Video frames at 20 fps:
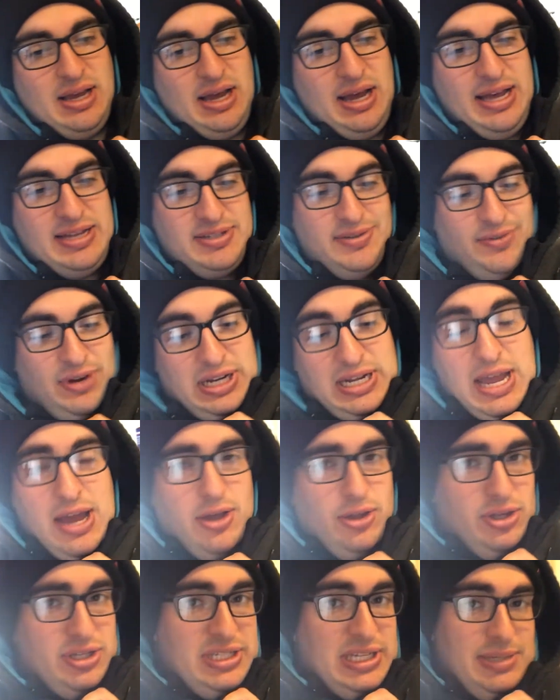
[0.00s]
As of right now,
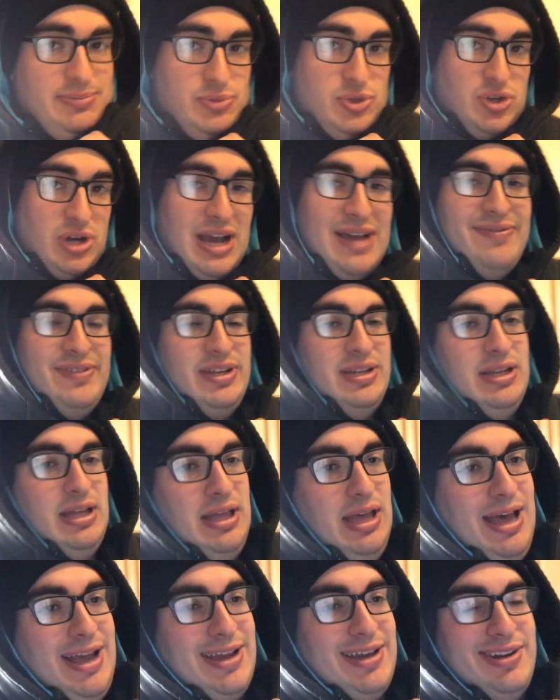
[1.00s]
it looks like I'm driving.
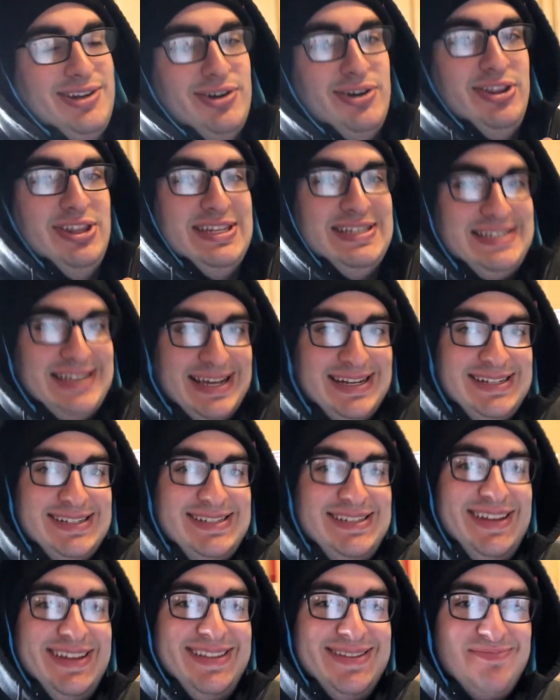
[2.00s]
I gotta go to the
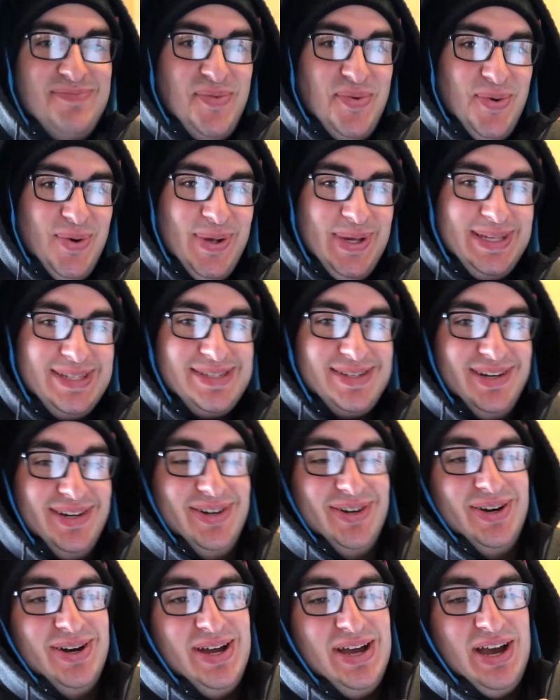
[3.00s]
dentist in the morning,
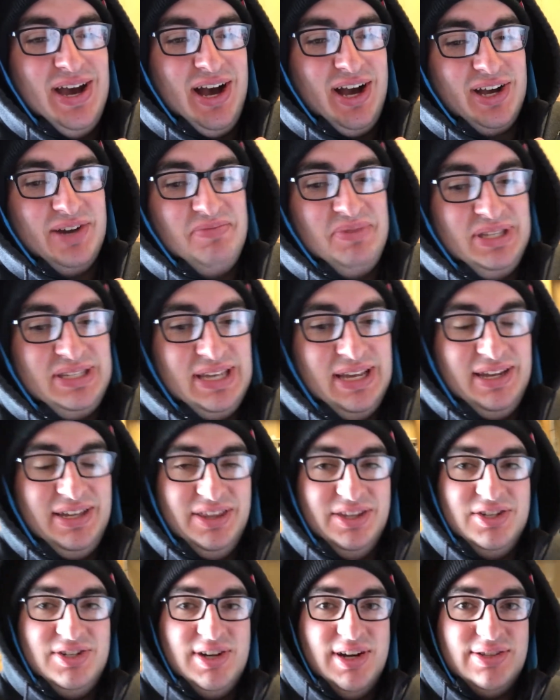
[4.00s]
so I'm gonna be taking
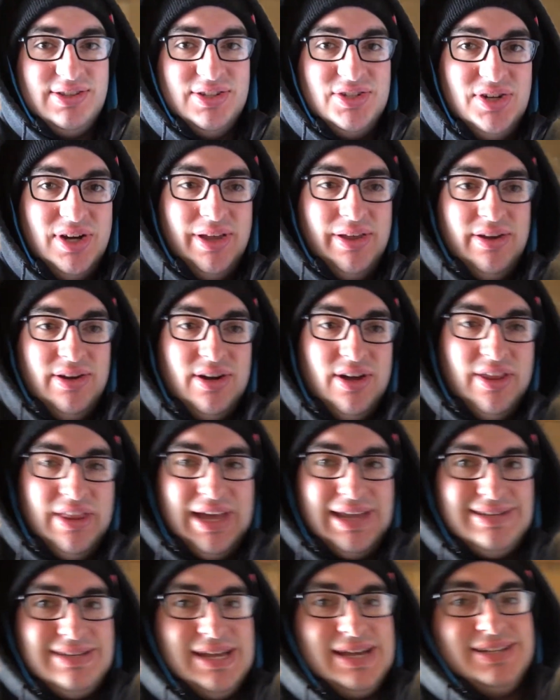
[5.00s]
the truck, the trailer, and all
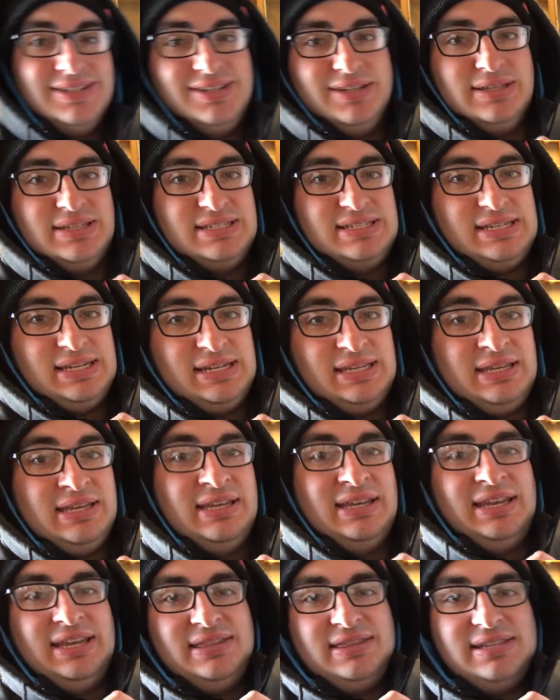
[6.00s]
that down to the city,
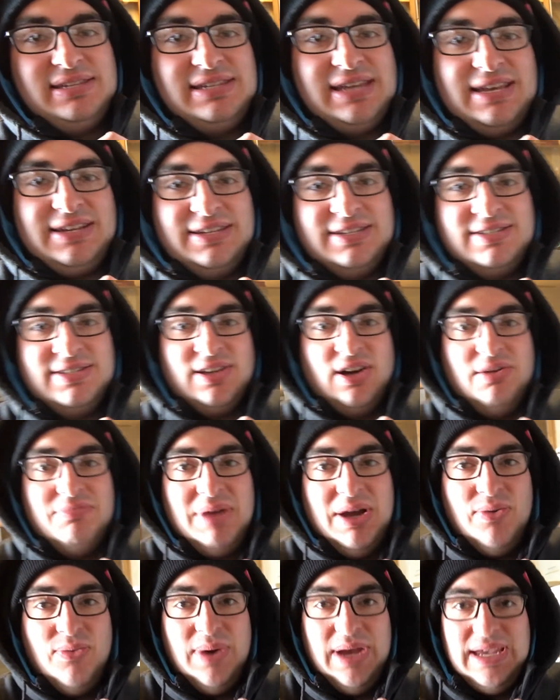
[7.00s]
hit the dentist on
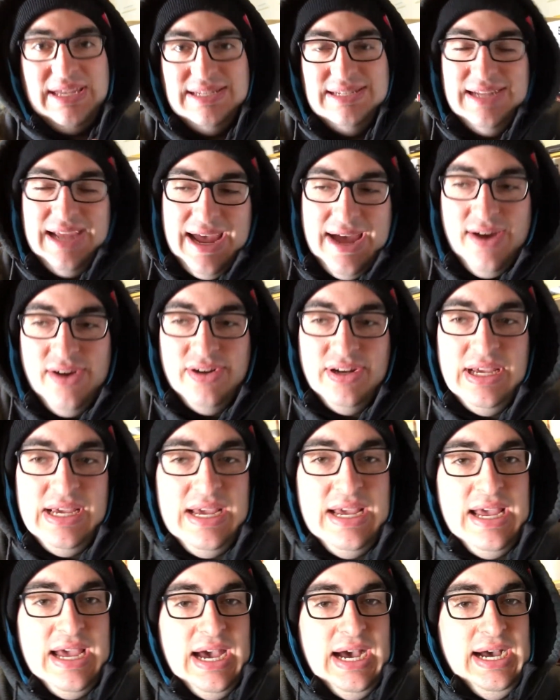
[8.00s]
my way down,
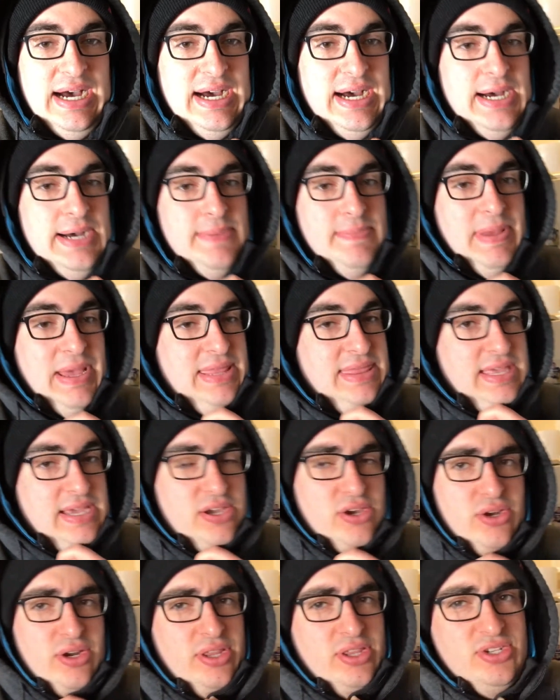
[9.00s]
and then
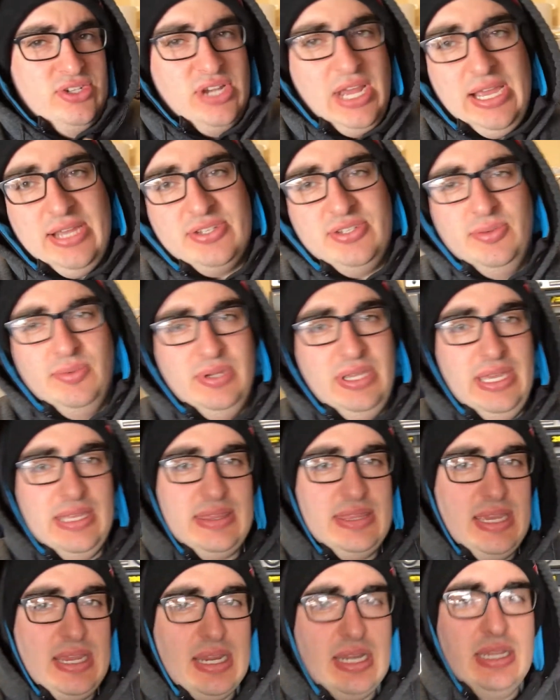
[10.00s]
go to the track. So we'll
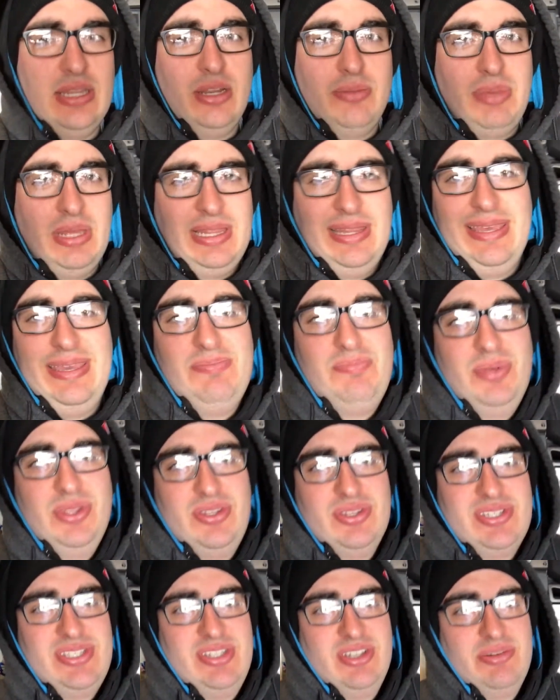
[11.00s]
get there a little bit late, but
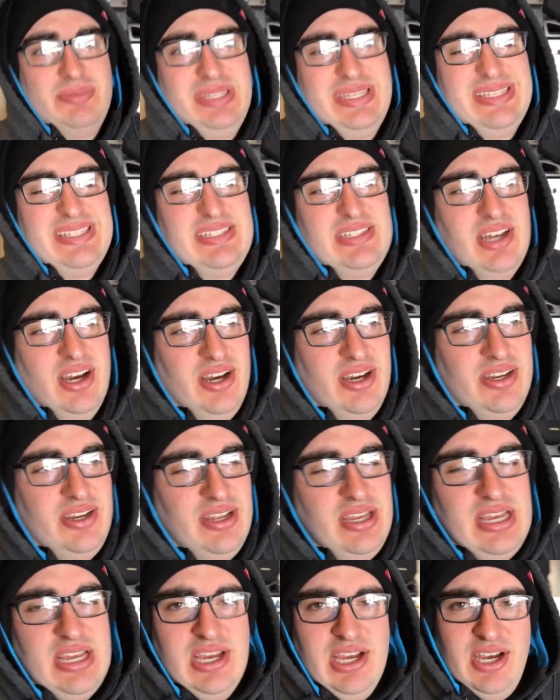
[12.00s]
there's still gonna be a ton
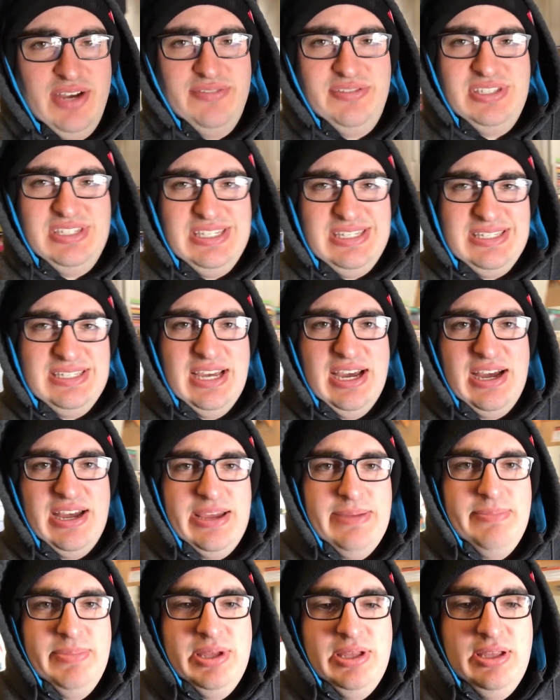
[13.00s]
of seat
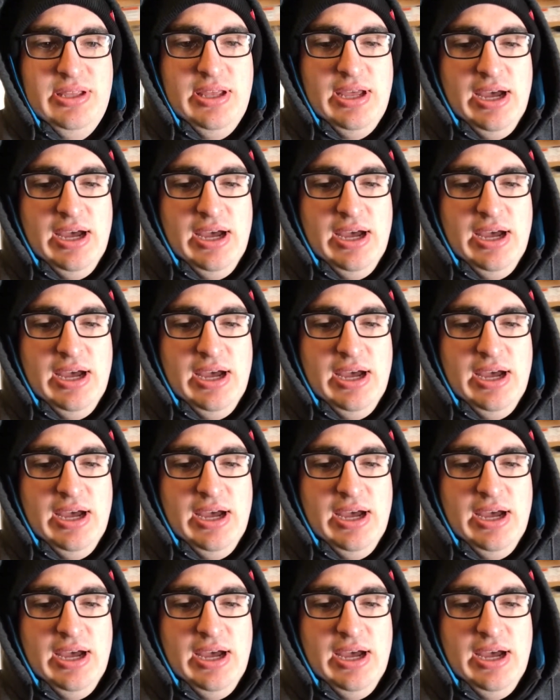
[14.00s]
time